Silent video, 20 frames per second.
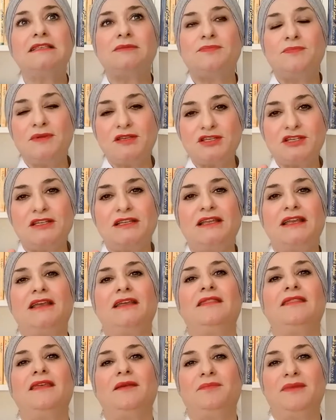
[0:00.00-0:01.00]
especially
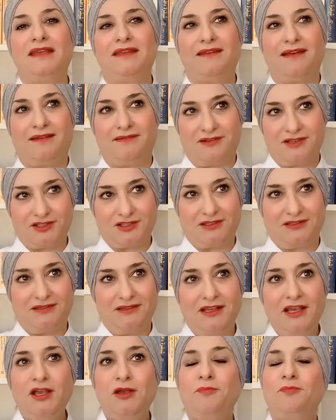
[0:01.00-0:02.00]
in the MENA region.